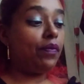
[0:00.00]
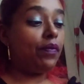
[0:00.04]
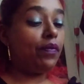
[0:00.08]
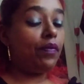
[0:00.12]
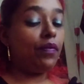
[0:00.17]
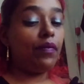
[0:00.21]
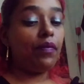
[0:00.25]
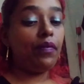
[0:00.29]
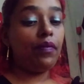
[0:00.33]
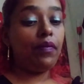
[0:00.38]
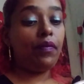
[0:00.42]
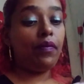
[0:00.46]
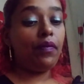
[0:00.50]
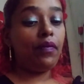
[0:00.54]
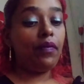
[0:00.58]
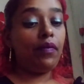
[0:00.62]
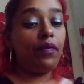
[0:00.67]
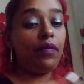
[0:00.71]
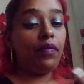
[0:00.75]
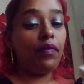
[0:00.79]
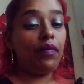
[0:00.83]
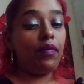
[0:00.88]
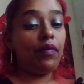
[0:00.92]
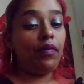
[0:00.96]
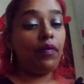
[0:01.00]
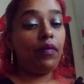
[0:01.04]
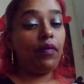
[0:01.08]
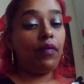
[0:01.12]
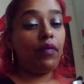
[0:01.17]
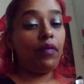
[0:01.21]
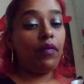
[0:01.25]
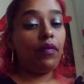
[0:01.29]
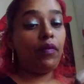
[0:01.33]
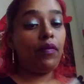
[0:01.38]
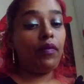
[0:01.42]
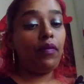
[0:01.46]

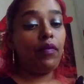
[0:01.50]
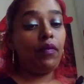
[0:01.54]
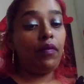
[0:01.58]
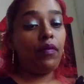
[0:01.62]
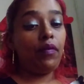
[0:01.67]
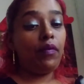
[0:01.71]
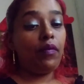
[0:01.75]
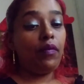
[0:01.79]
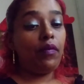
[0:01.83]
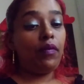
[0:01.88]
(silence)